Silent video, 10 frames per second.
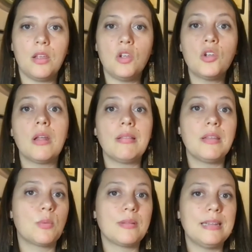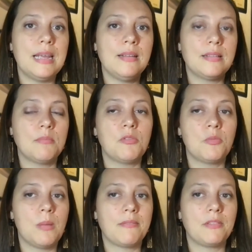You at least once a day. Some of
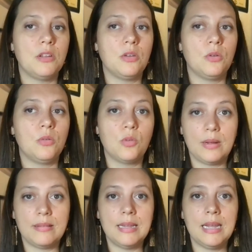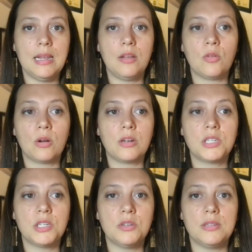them have to do twice a day in order
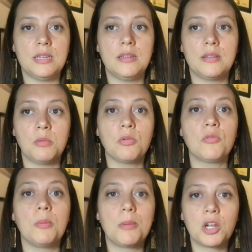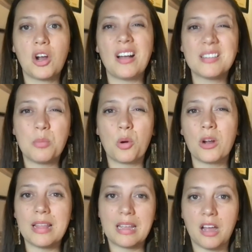to see some improvement. But across the
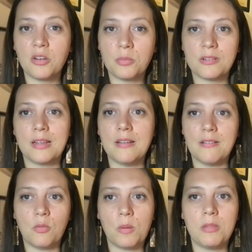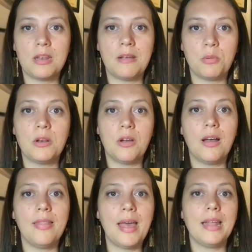board, like 100% of the women that I put
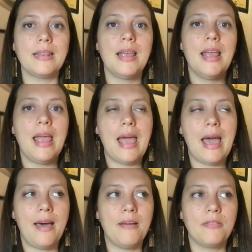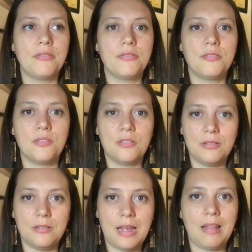on that have
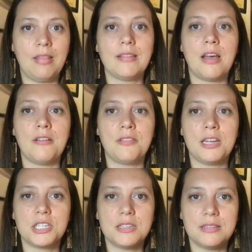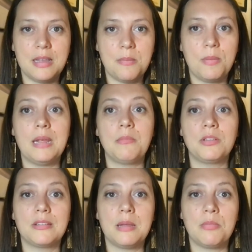had less hot flashes and been able
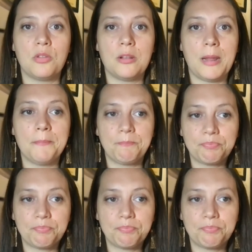to sleep through the night.